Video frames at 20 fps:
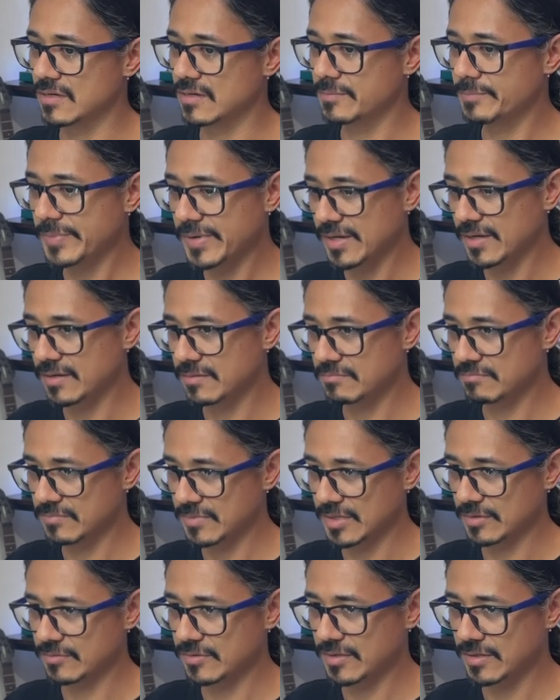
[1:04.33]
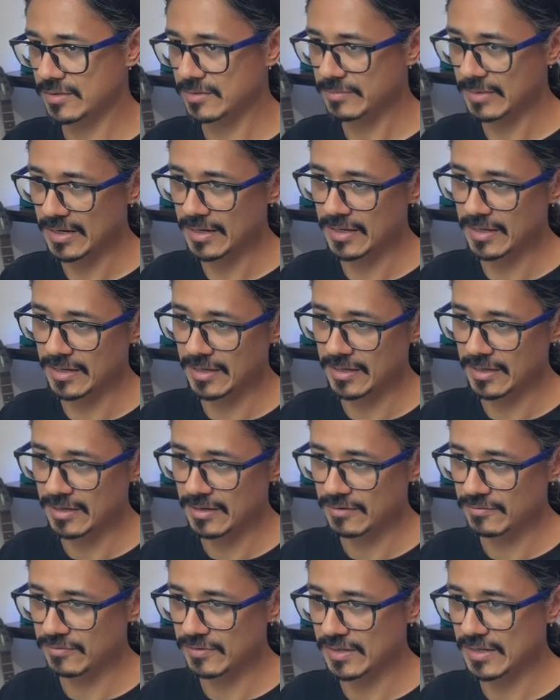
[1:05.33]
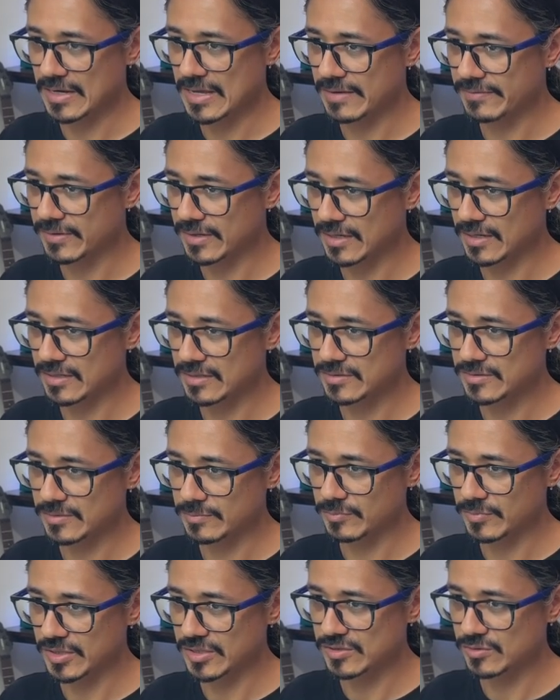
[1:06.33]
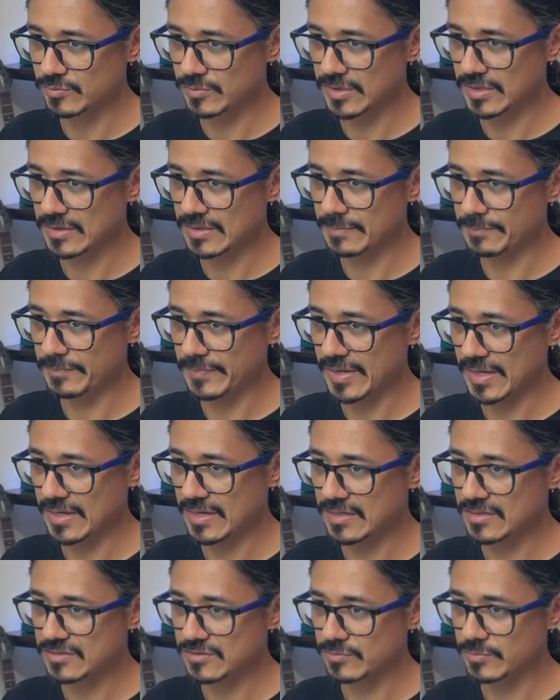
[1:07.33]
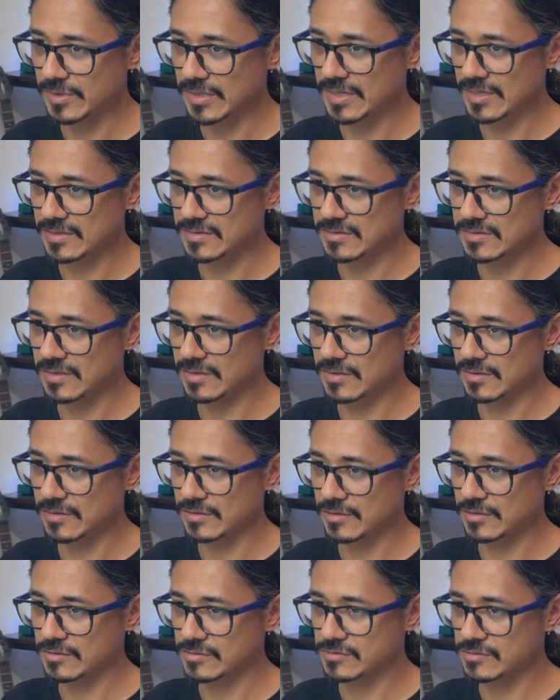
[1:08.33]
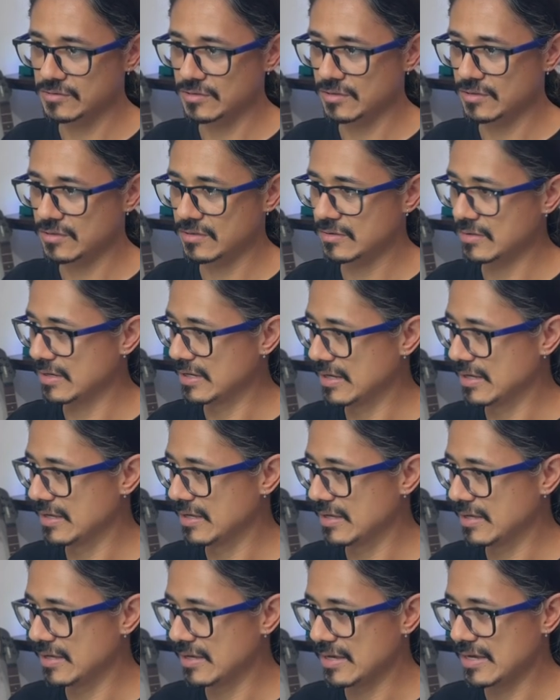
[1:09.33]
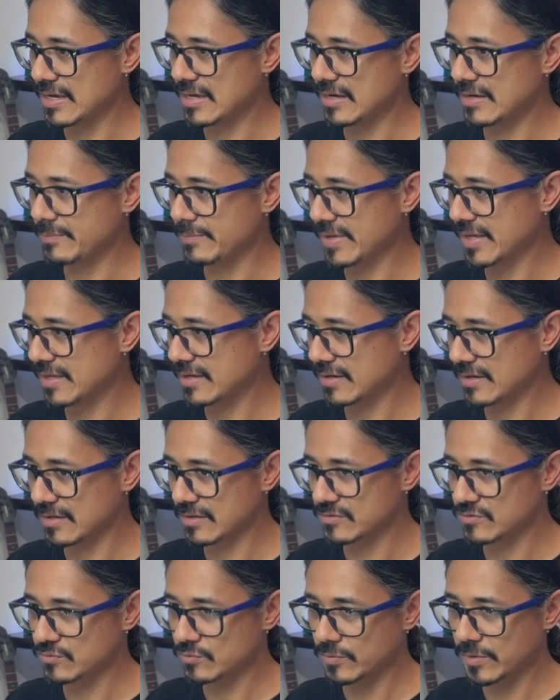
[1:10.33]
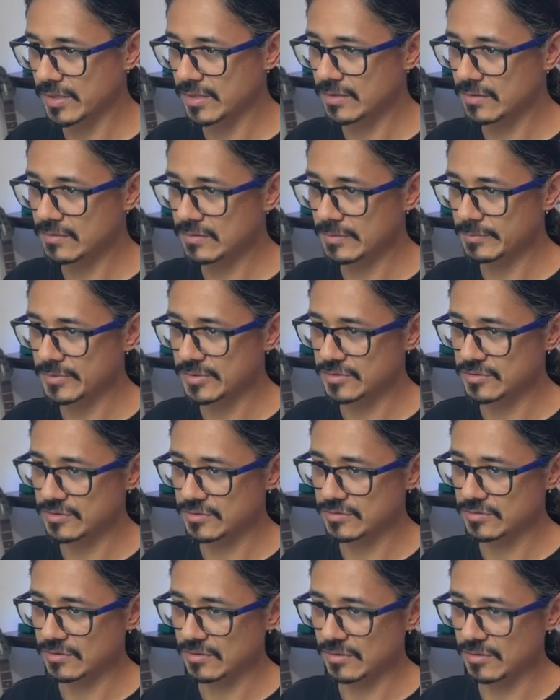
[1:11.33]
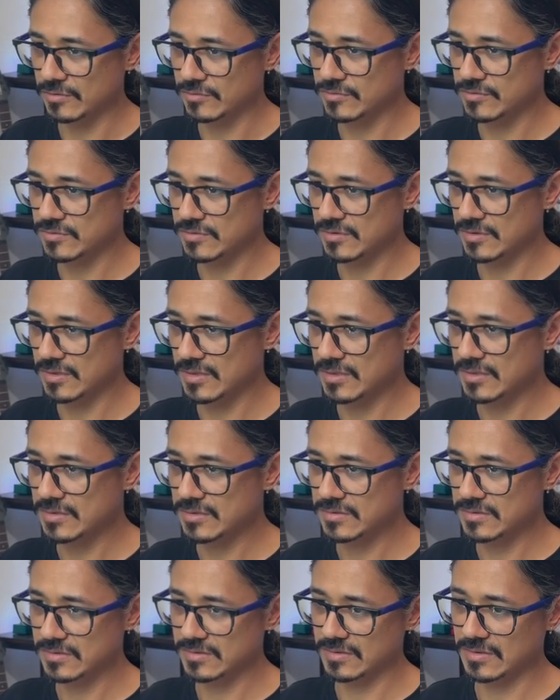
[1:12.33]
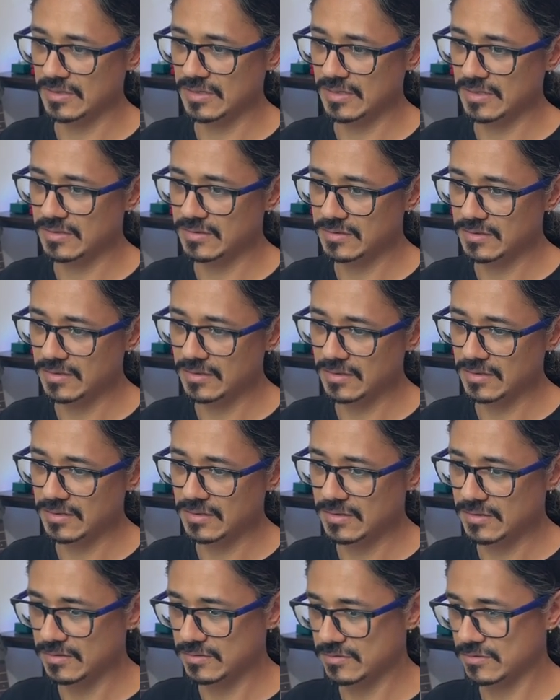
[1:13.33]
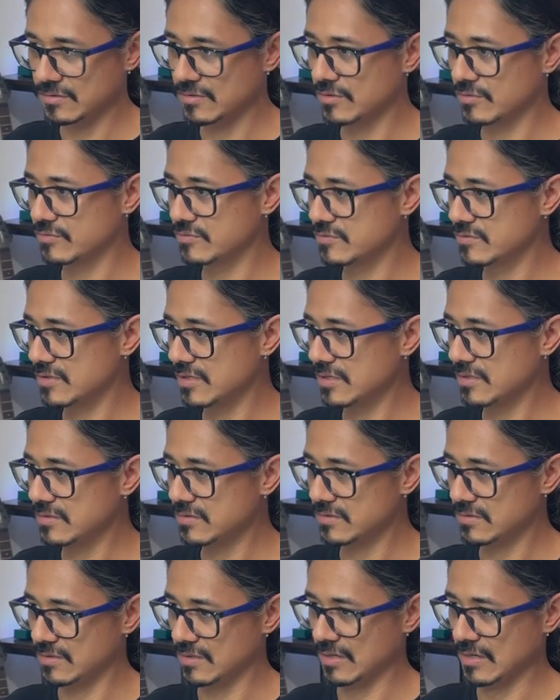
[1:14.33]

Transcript: pane down here? If we navigate between the panes, we can see the cursor animating as well. Let me just close this and let's close this.